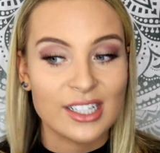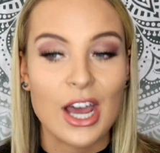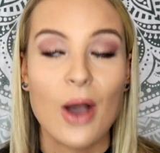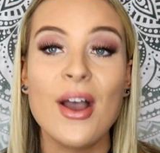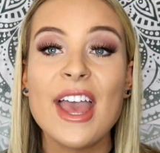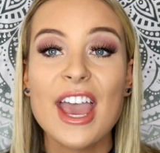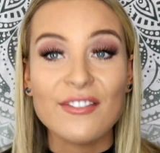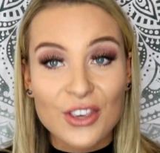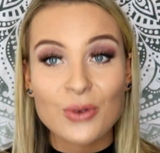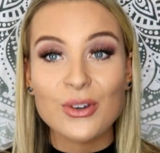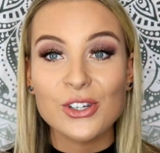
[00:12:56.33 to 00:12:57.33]
So
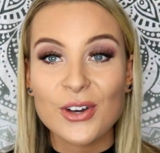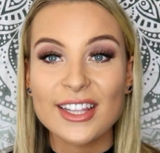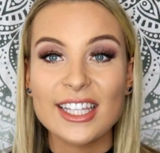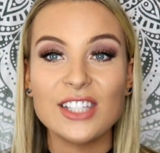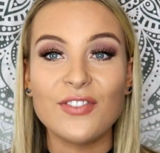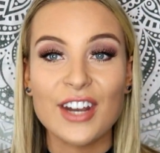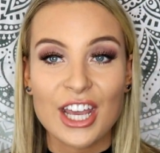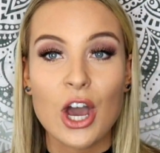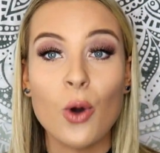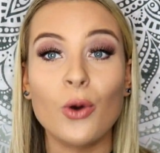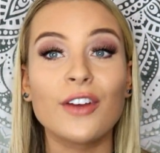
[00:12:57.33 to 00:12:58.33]
if you enjoyed this
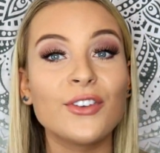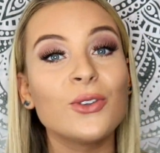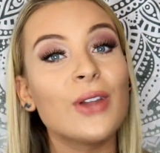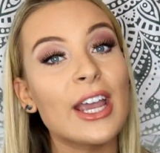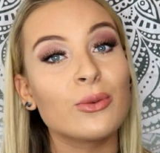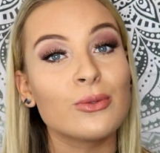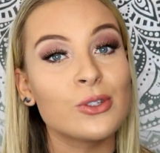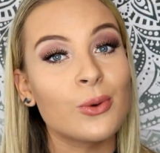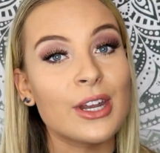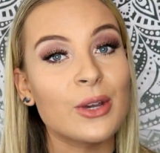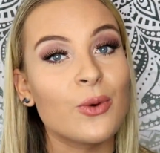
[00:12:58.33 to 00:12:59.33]
video, or if you like Rue
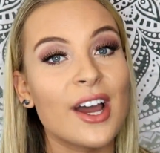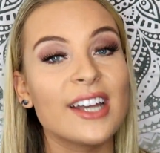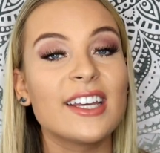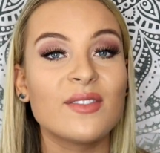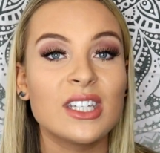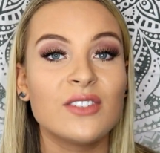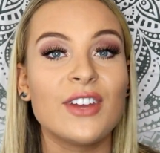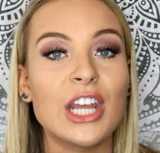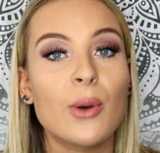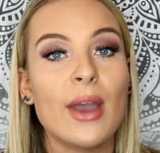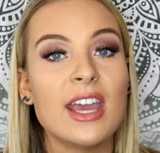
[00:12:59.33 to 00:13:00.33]
twenty-one, give this
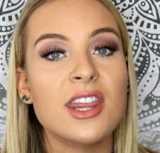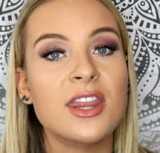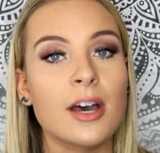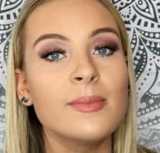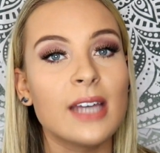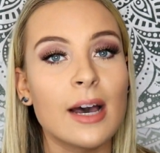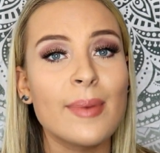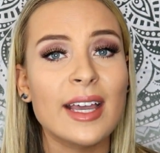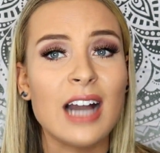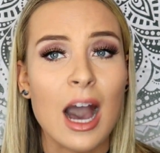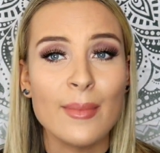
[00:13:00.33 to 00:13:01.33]
video a thumbs
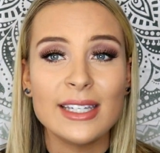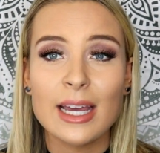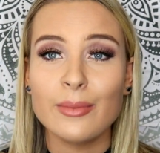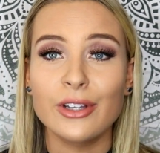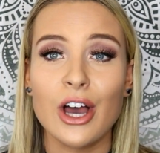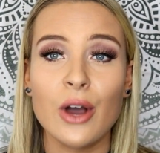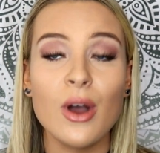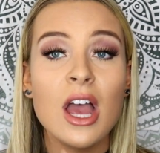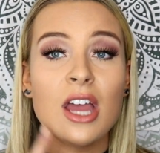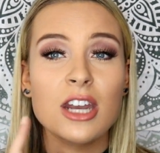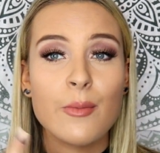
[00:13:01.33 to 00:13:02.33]
up and comment down below.
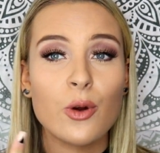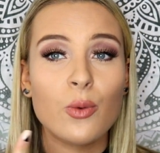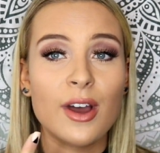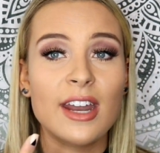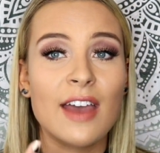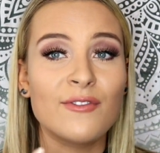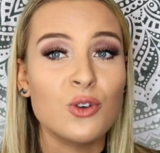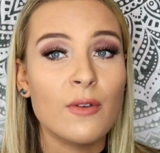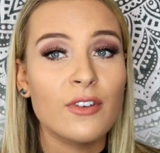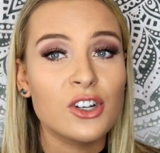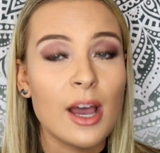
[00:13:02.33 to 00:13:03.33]
Number one, have
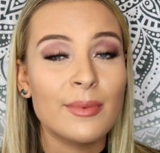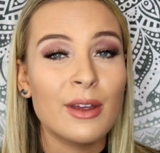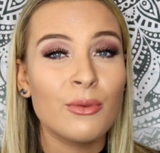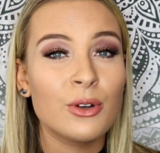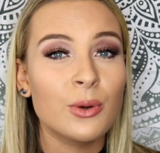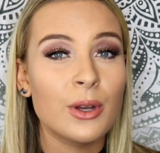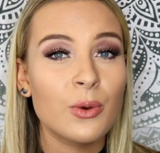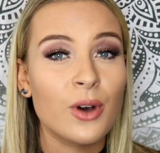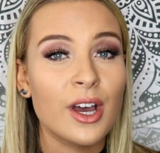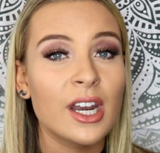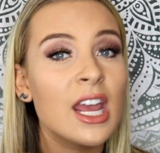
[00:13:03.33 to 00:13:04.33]
you ever shopped at Rue
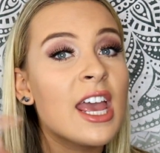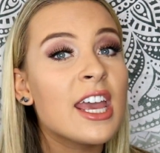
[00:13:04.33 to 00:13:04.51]
twenty-one?